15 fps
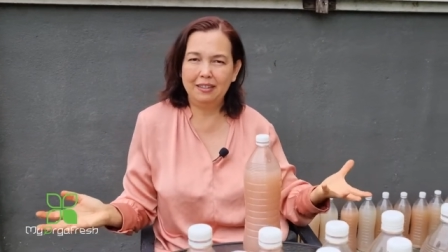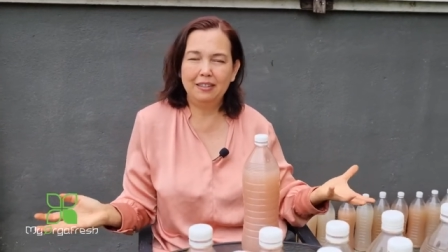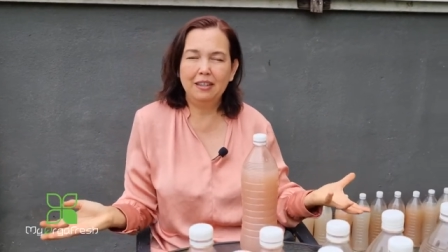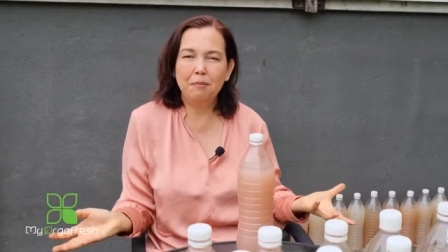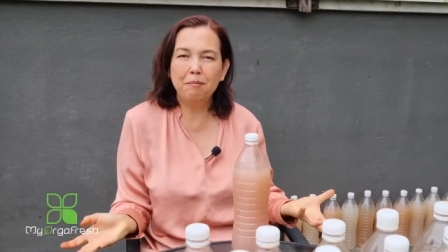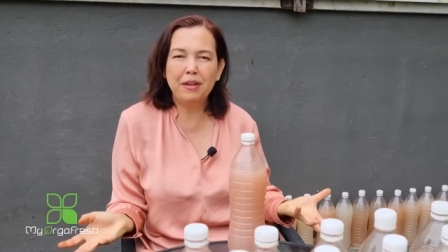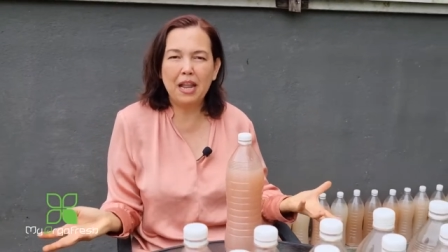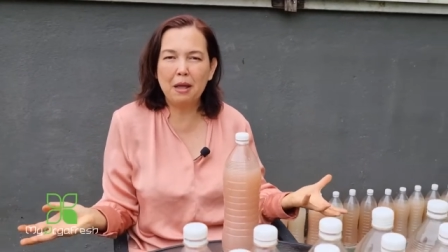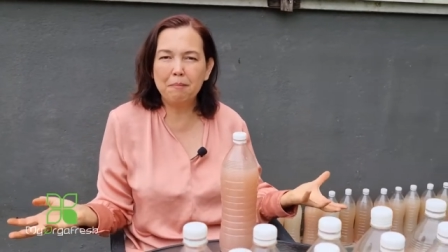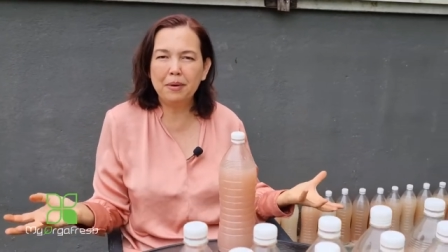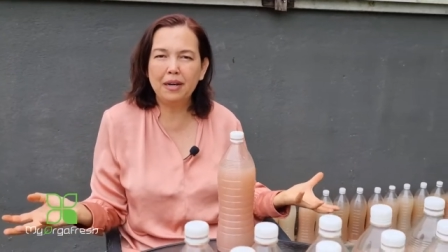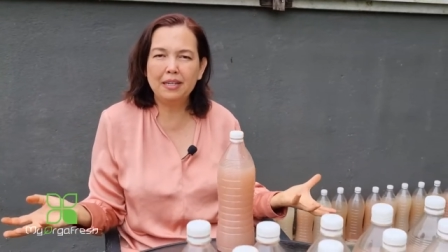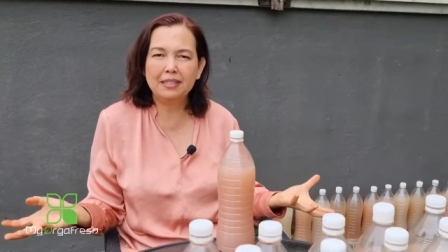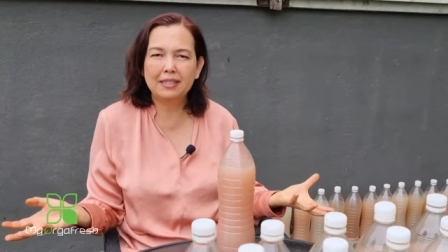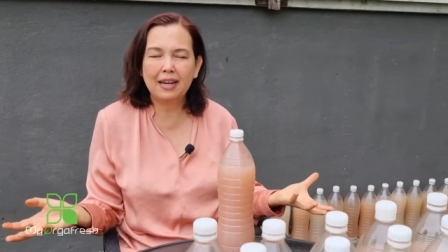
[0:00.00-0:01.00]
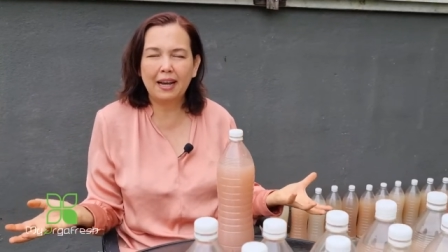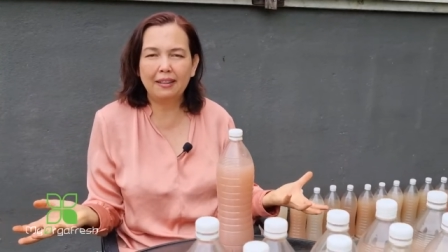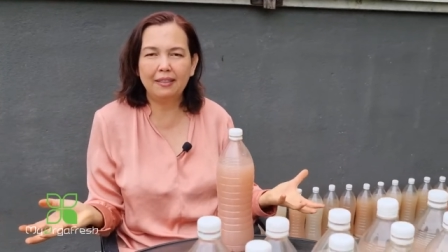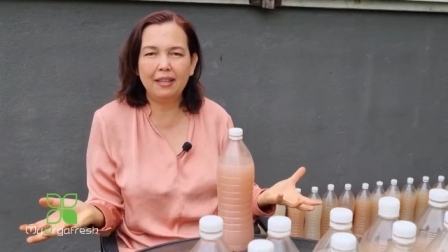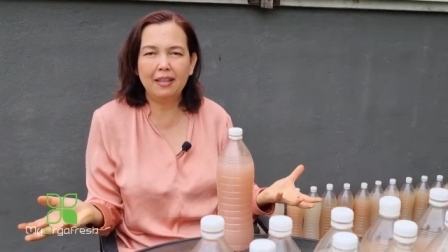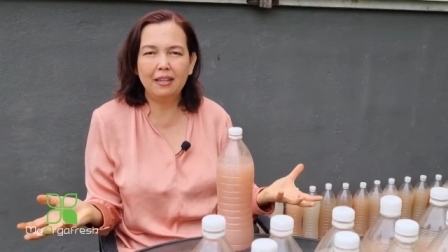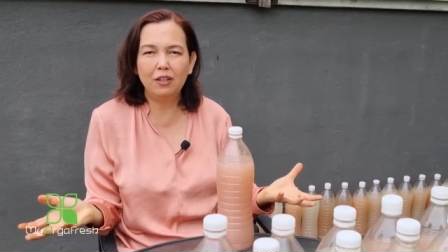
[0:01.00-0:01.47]
the neighbor is
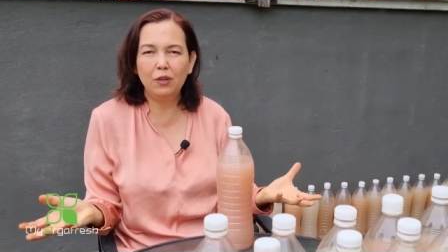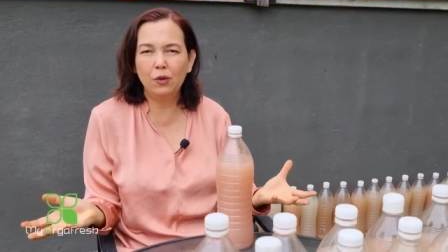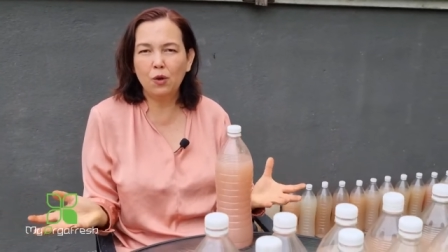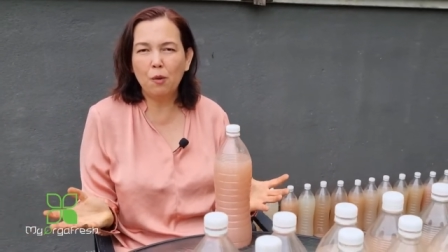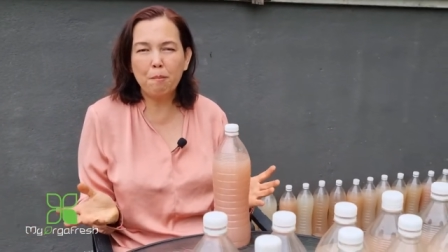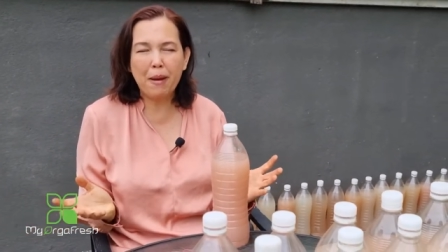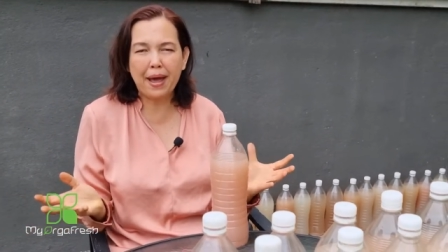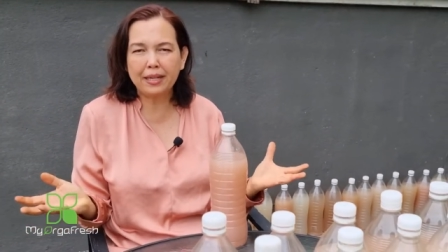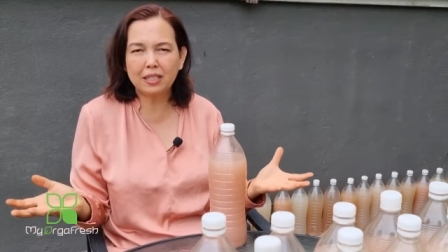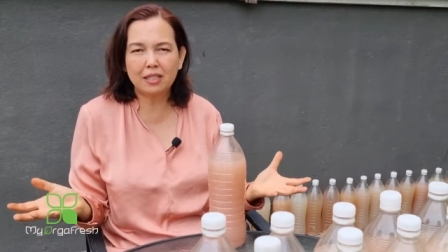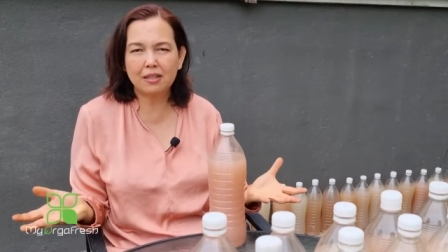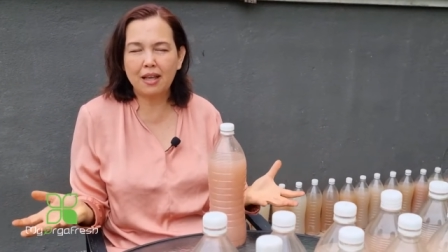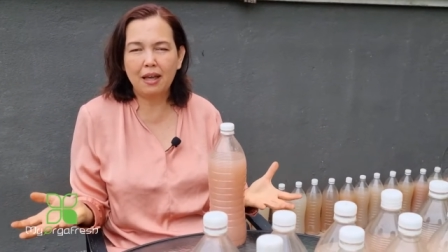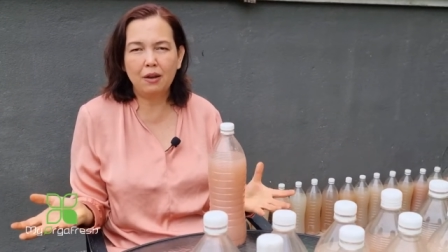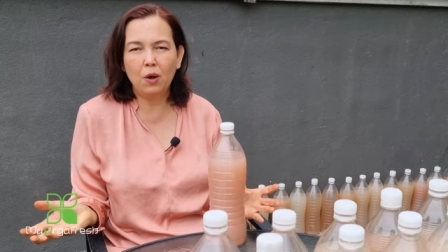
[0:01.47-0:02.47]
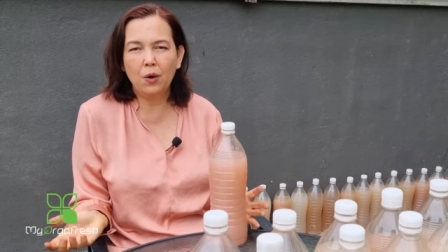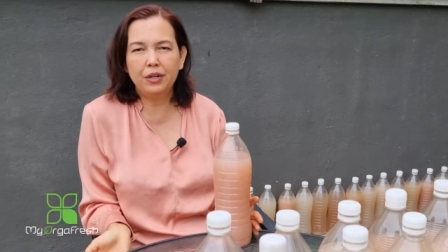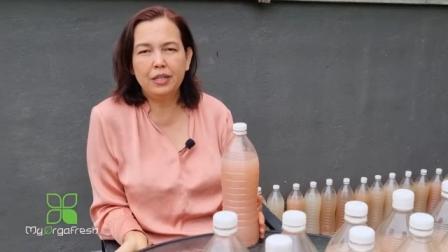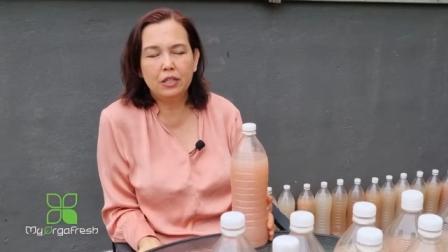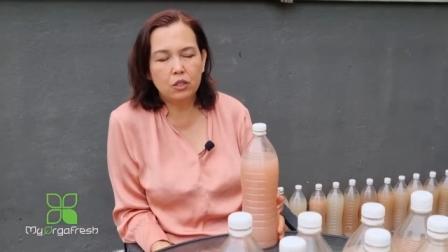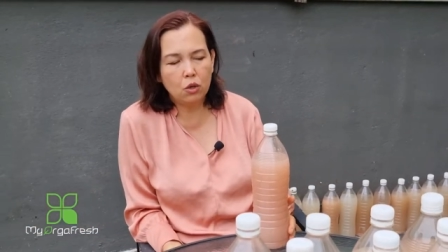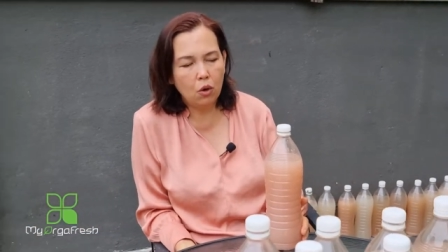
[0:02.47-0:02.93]
cutting, you know, bags and all
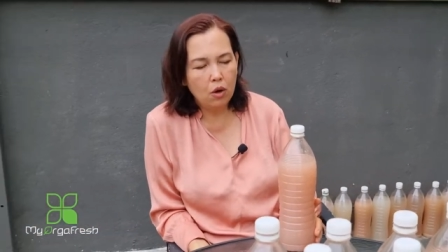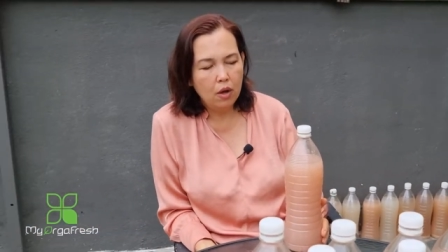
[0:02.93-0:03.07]
this. So